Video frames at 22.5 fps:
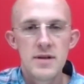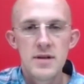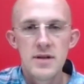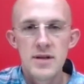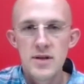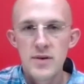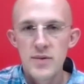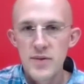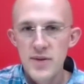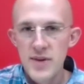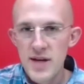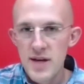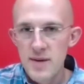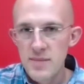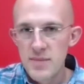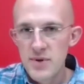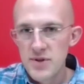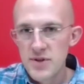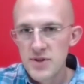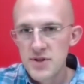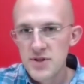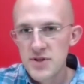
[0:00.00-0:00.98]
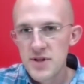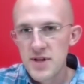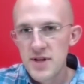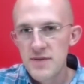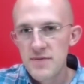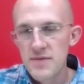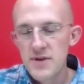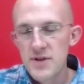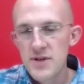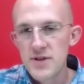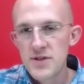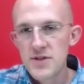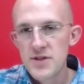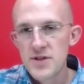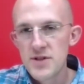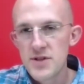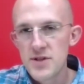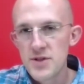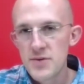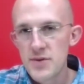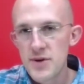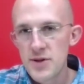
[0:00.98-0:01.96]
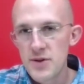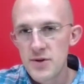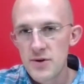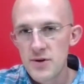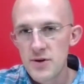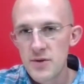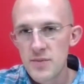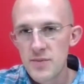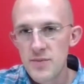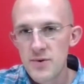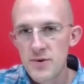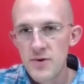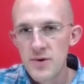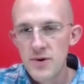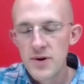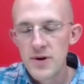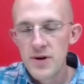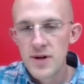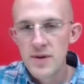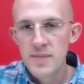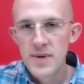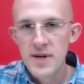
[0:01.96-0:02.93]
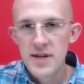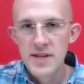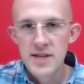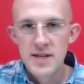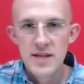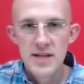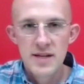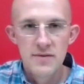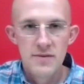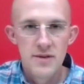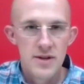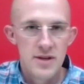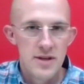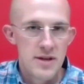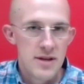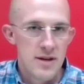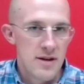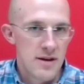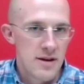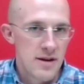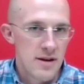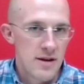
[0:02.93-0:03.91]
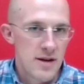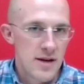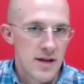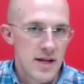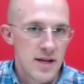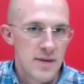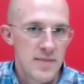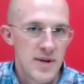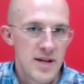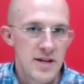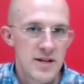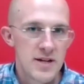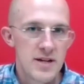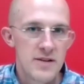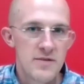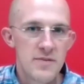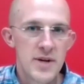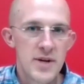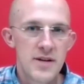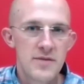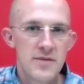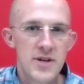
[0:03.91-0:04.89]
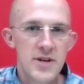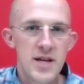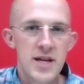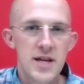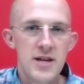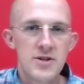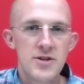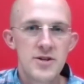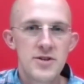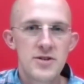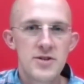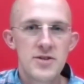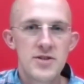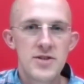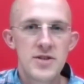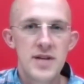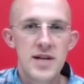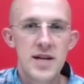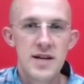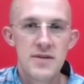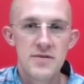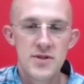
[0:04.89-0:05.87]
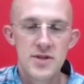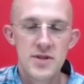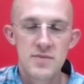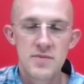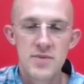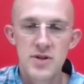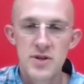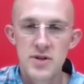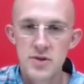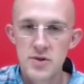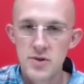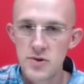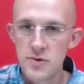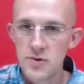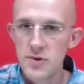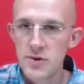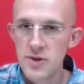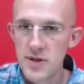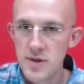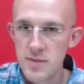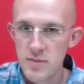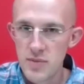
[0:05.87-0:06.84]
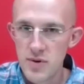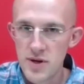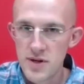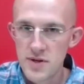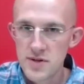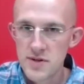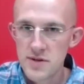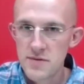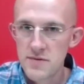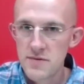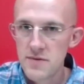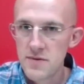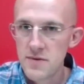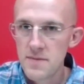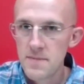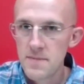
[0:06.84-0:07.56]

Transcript: Well, that built his confidence, and so he learned more, and by the end of the year, he had made enough modifications to have something truly impressive.